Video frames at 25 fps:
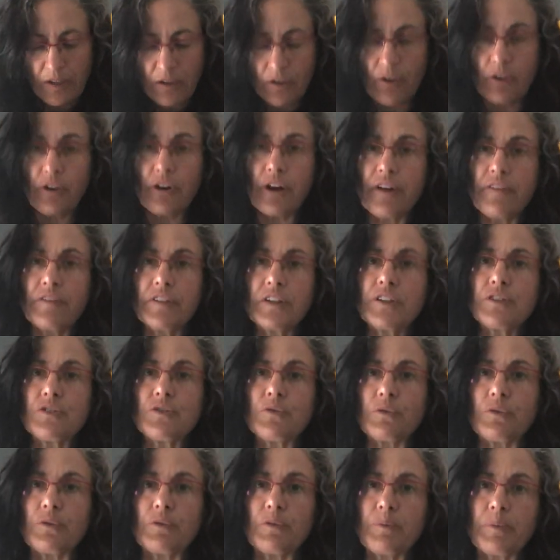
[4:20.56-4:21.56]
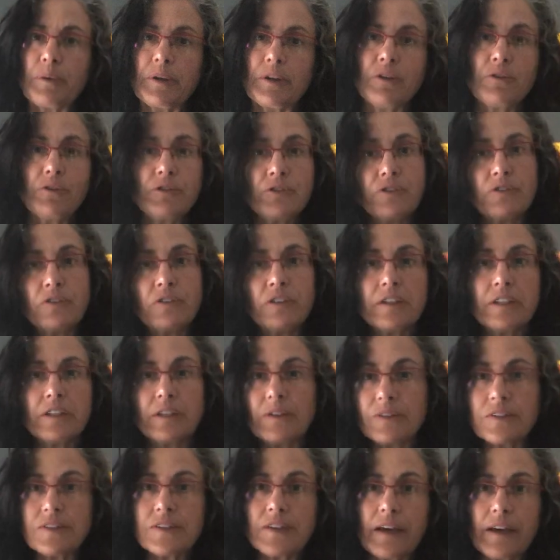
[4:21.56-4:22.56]
or having a door open, or doing it
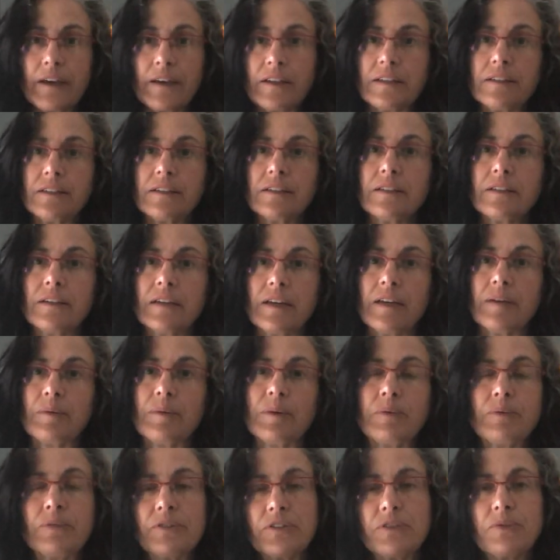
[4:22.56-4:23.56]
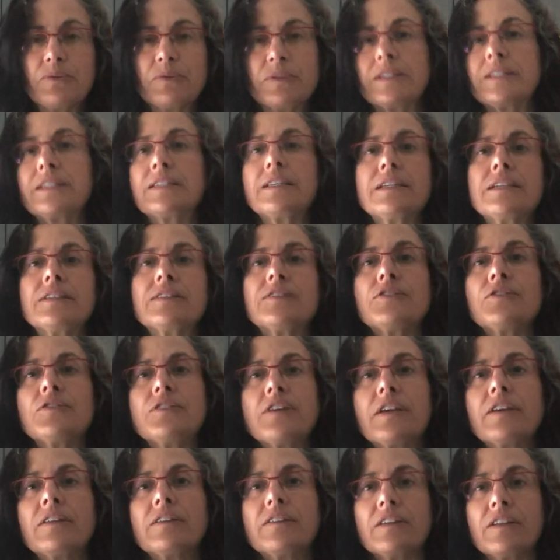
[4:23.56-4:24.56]
outside. I wish it was a nicer
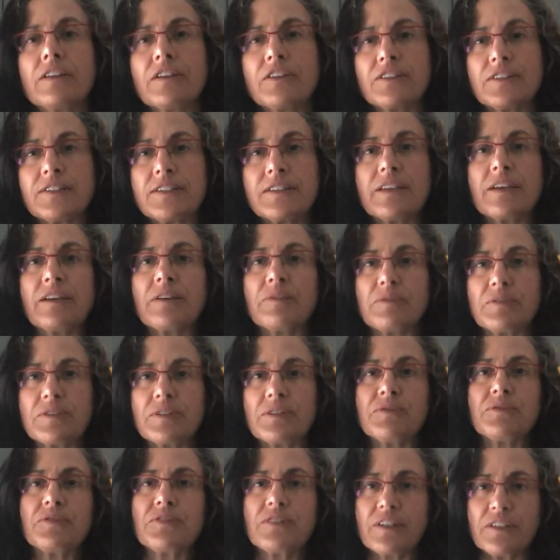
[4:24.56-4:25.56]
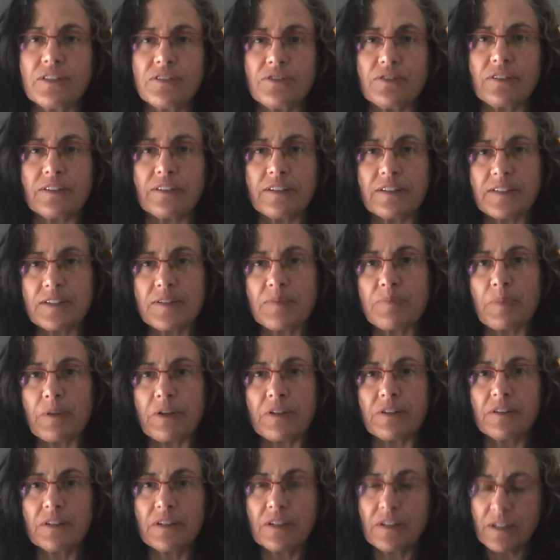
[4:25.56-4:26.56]
day that I could say I was outside doing this,
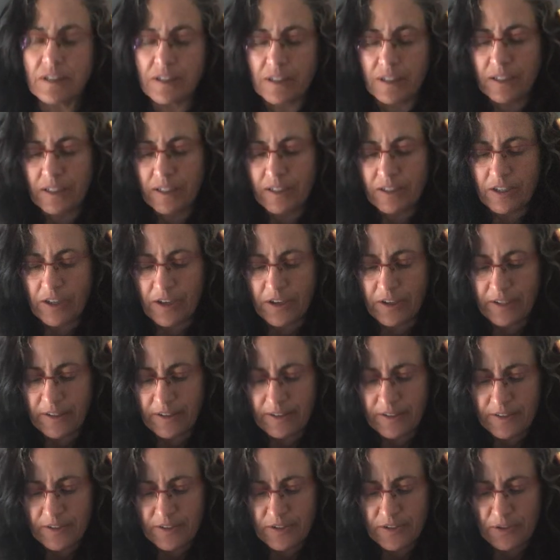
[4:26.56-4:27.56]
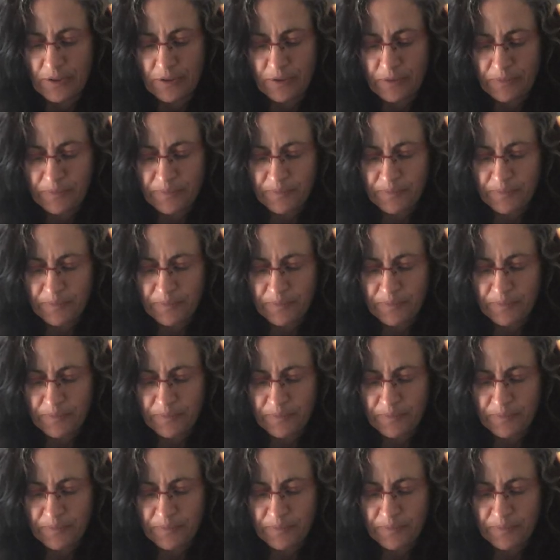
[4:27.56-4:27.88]
but not in the snow.